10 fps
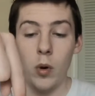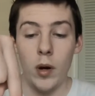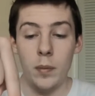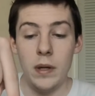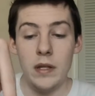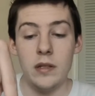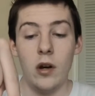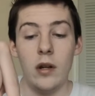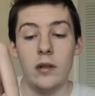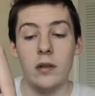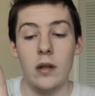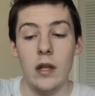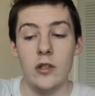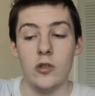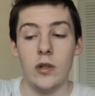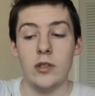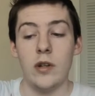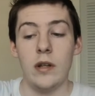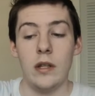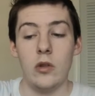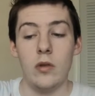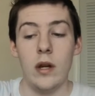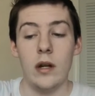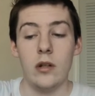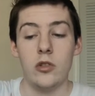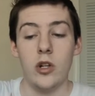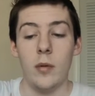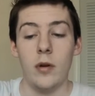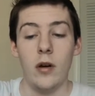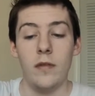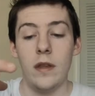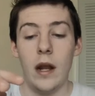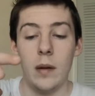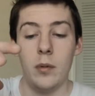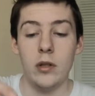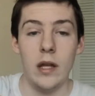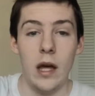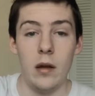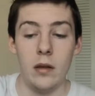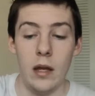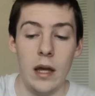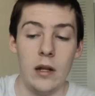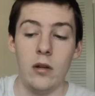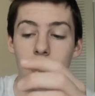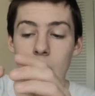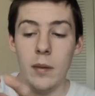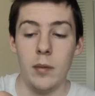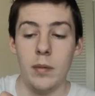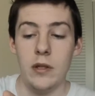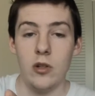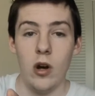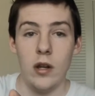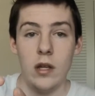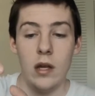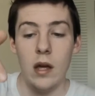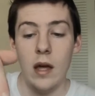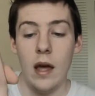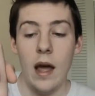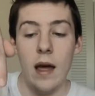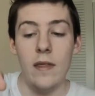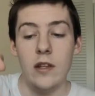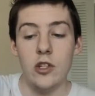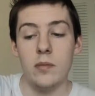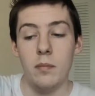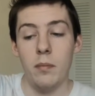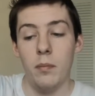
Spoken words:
put a piece on and just go straight like through there, chop it off, and then I can put the hammer piece on it and then just